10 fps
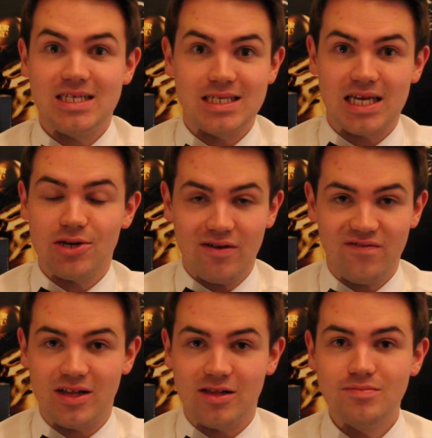70s era
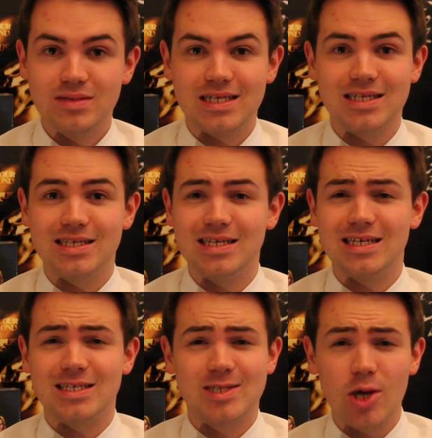films, and
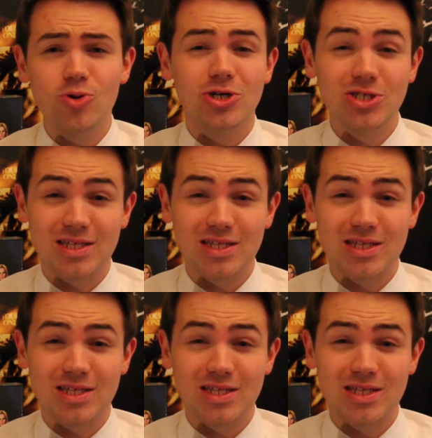it's so good